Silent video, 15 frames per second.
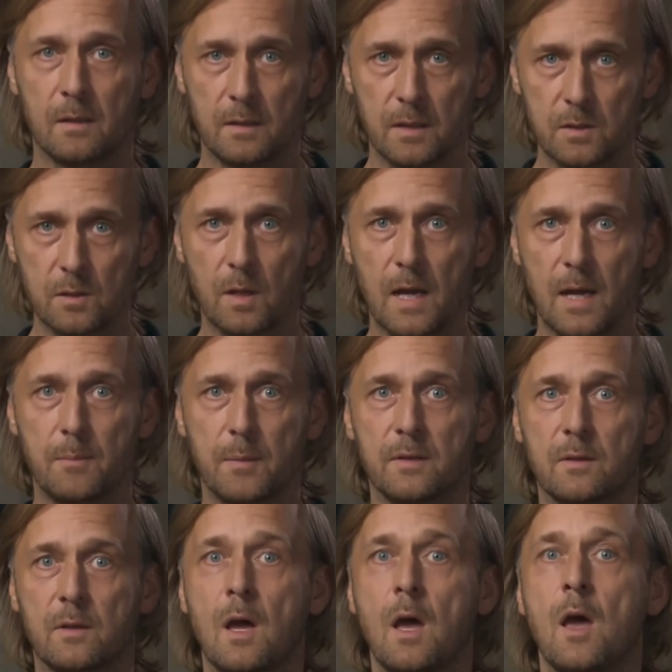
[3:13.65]
This all
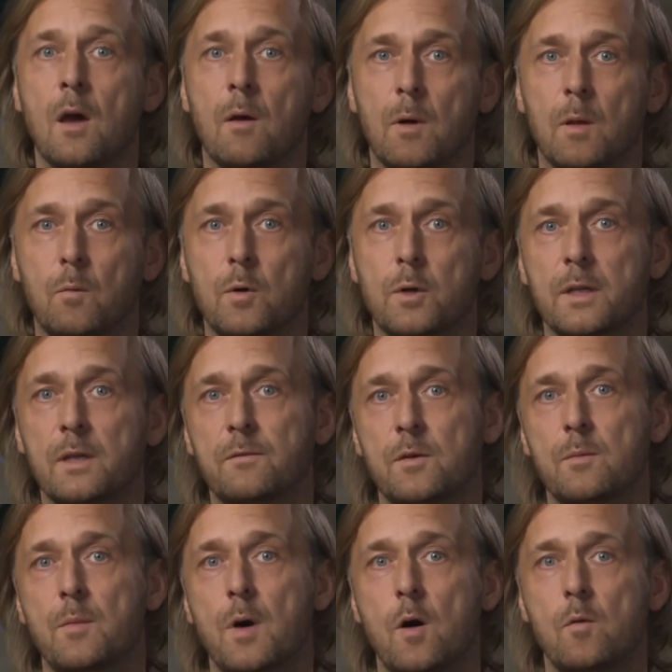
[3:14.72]
happened while working
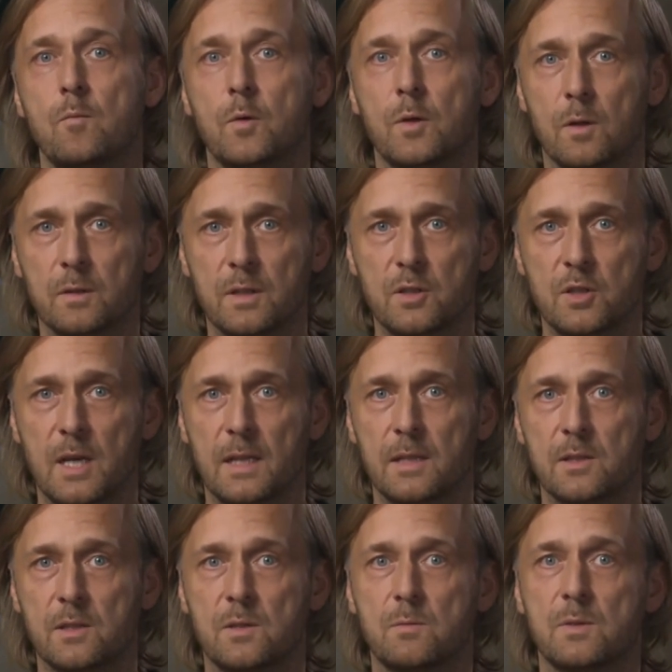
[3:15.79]
from home with all the
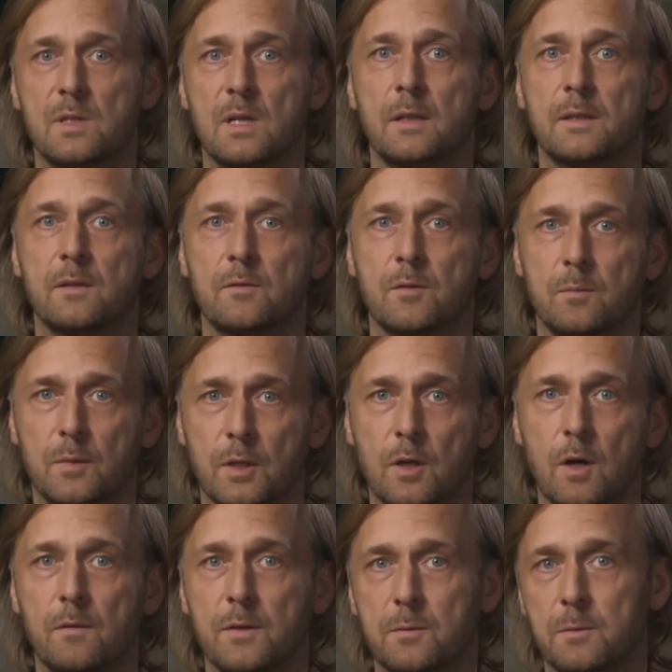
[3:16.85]
challenges resulting from the
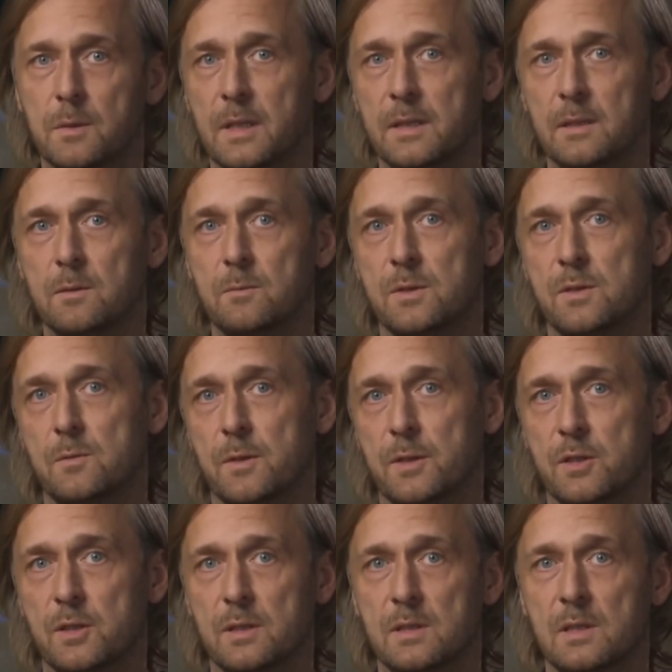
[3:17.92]
COVID-related
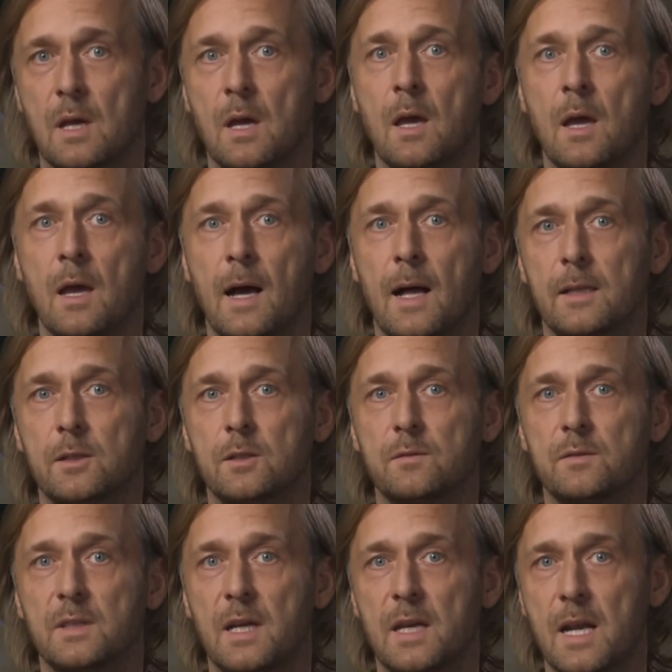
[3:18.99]
restrictions. A lot of
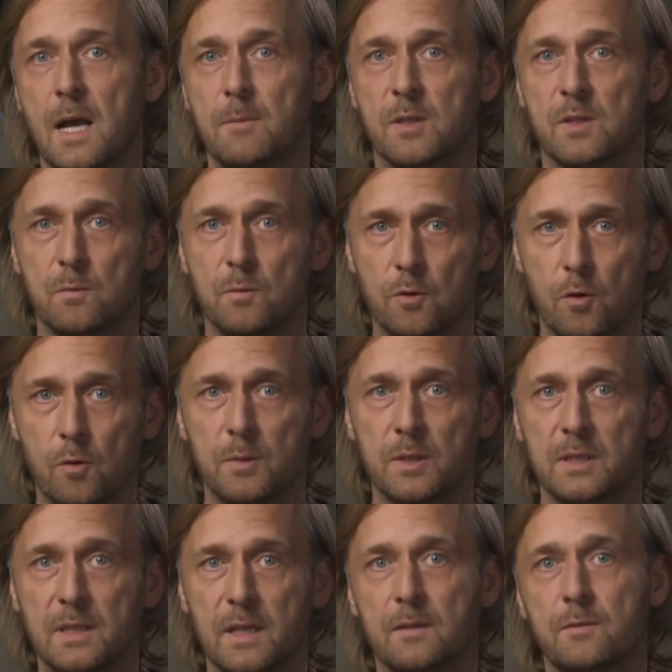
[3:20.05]
the dynamics we normally
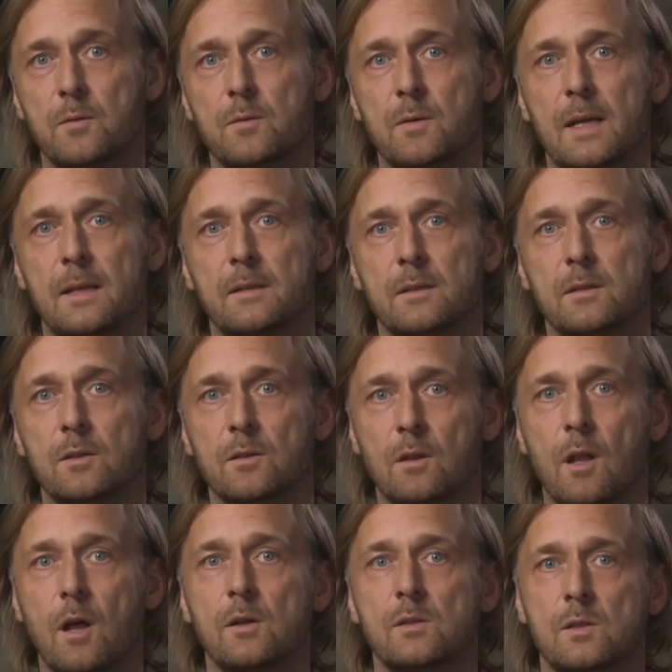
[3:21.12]
take for granted got
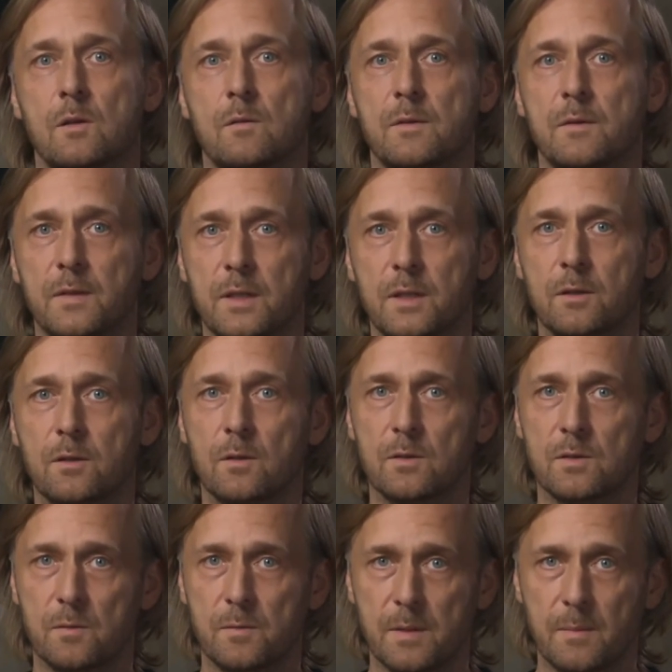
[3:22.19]
lost over video
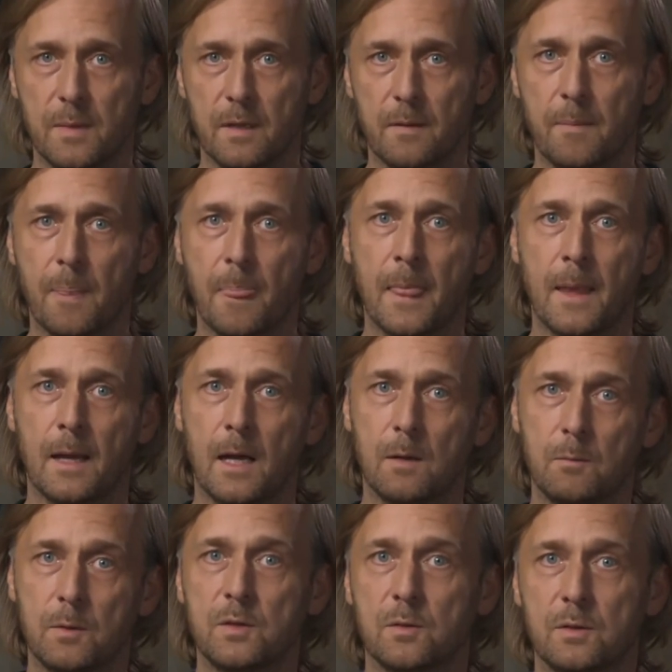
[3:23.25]
calls or email, and
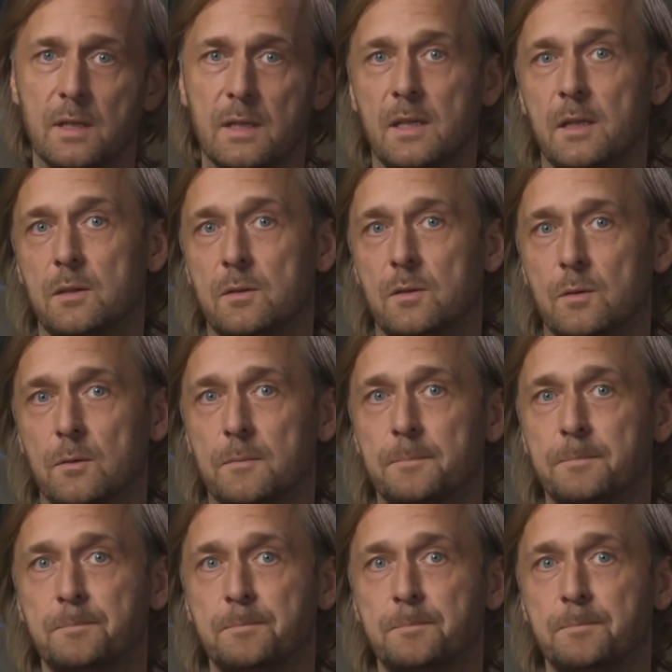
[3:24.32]
we took that hit too.